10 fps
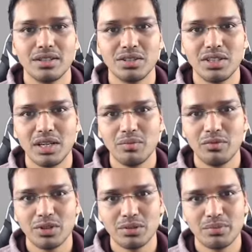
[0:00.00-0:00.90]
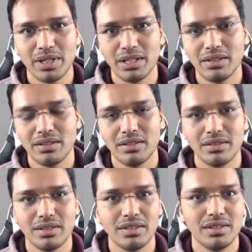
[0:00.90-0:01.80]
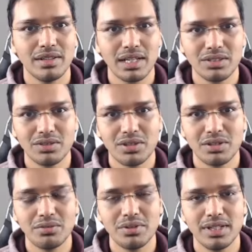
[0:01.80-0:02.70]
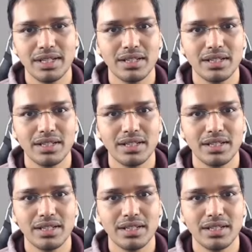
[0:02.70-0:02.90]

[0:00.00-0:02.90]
This game was played in the last round,